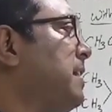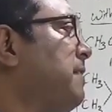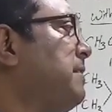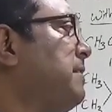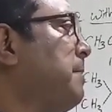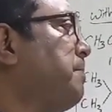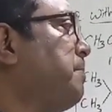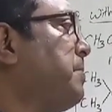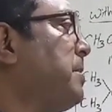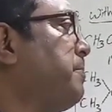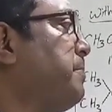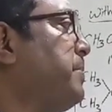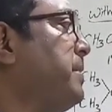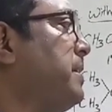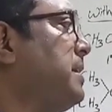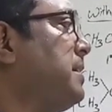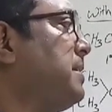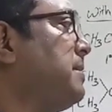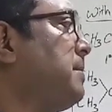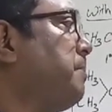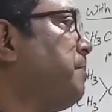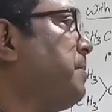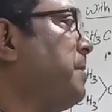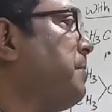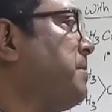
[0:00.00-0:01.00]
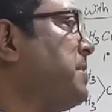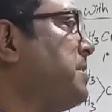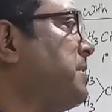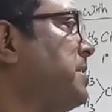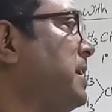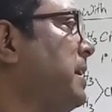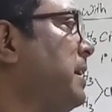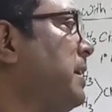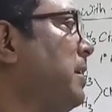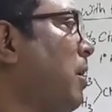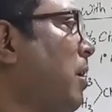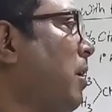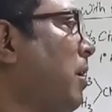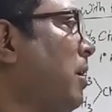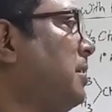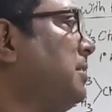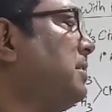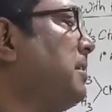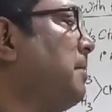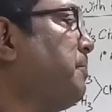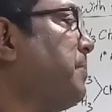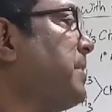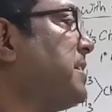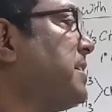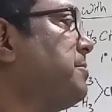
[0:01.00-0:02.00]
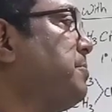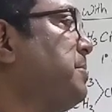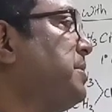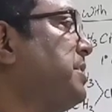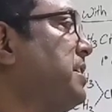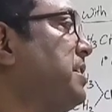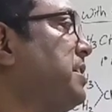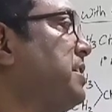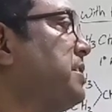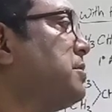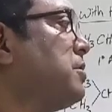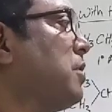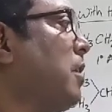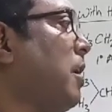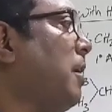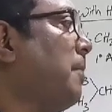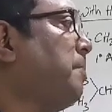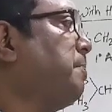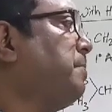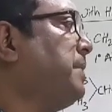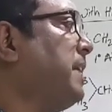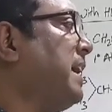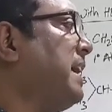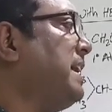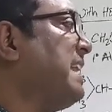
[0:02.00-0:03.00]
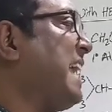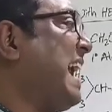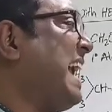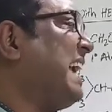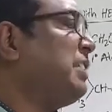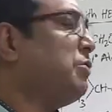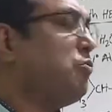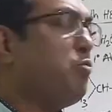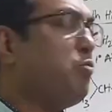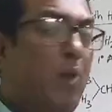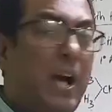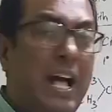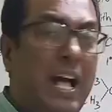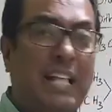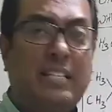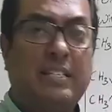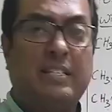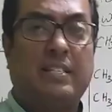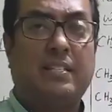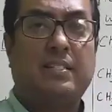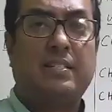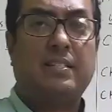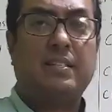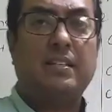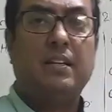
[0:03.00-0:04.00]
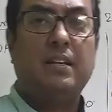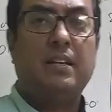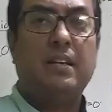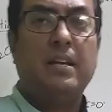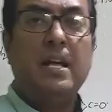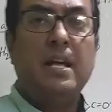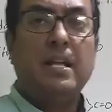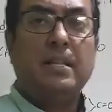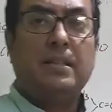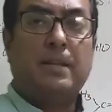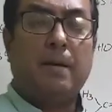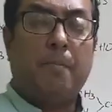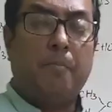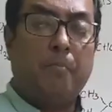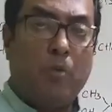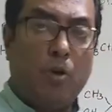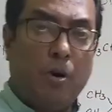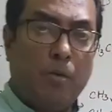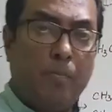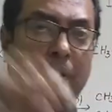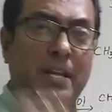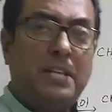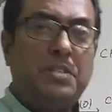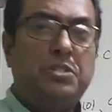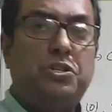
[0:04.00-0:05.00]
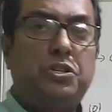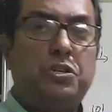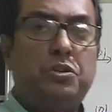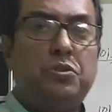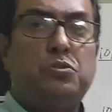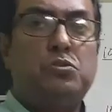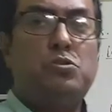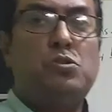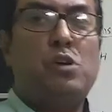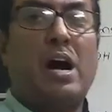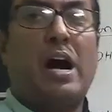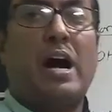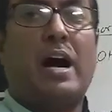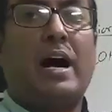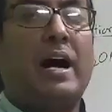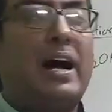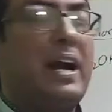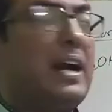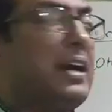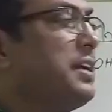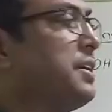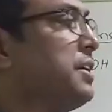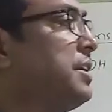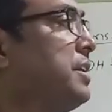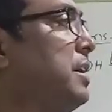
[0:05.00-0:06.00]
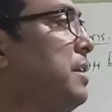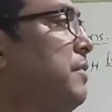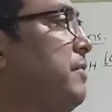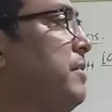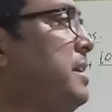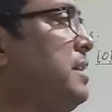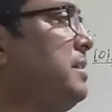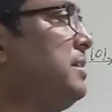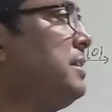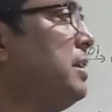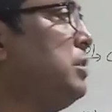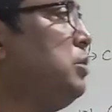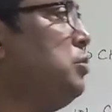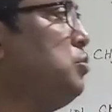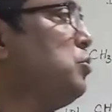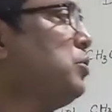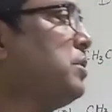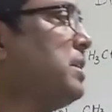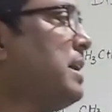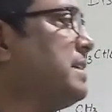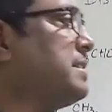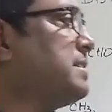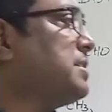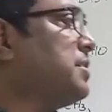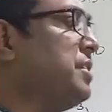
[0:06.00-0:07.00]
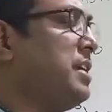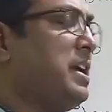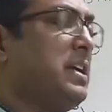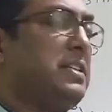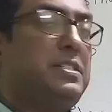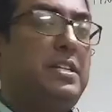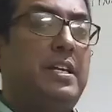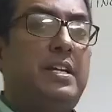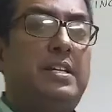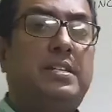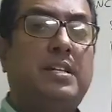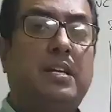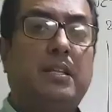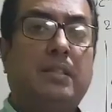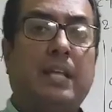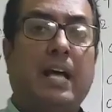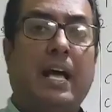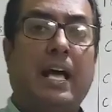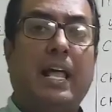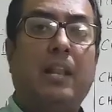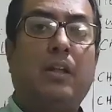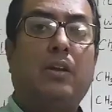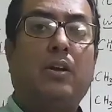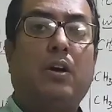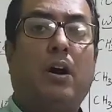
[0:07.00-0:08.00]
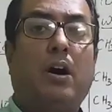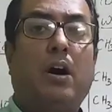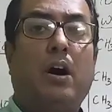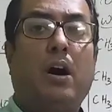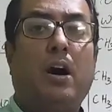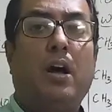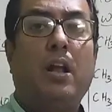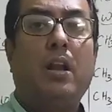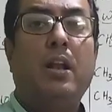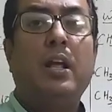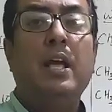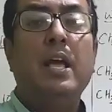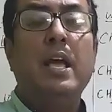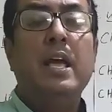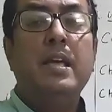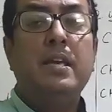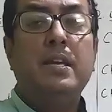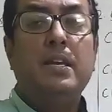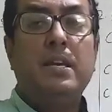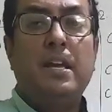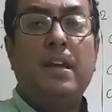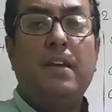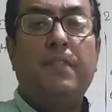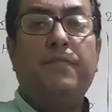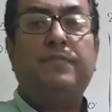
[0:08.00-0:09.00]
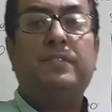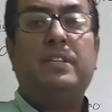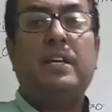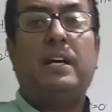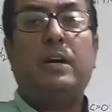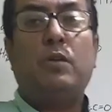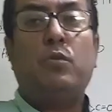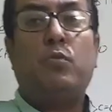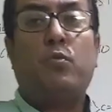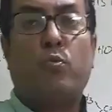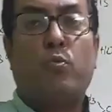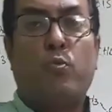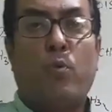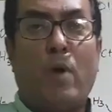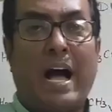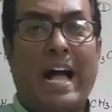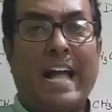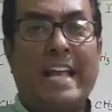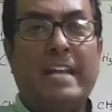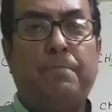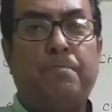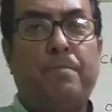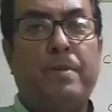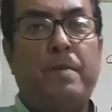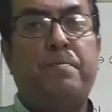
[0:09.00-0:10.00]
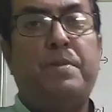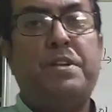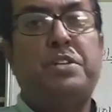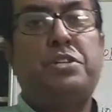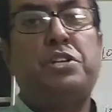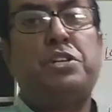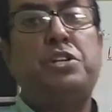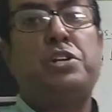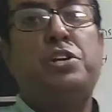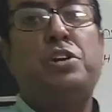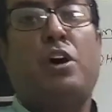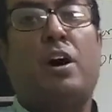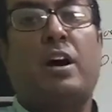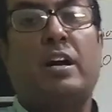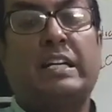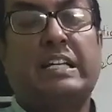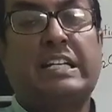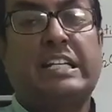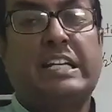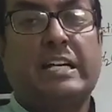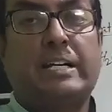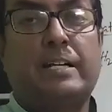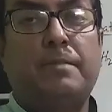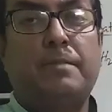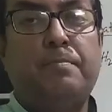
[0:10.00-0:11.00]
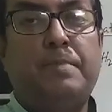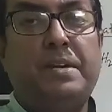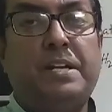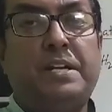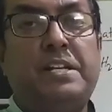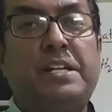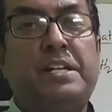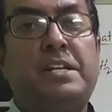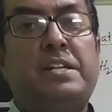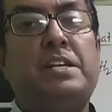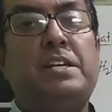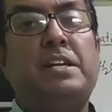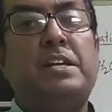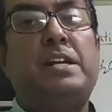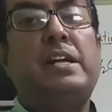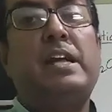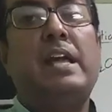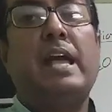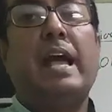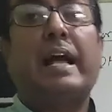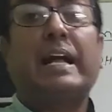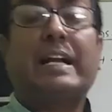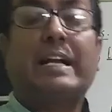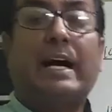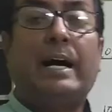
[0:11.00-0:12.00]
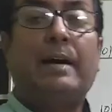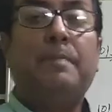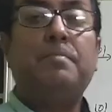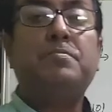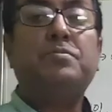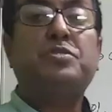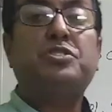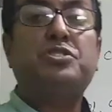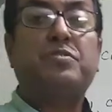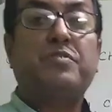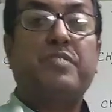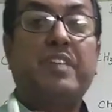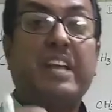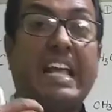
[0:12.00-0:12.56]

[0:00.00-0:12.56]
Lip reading: the PPT or the precipitate is obtained at once. The moment you are giving the Lukas reagent in the alcohol, if the white PPT or turbidity comes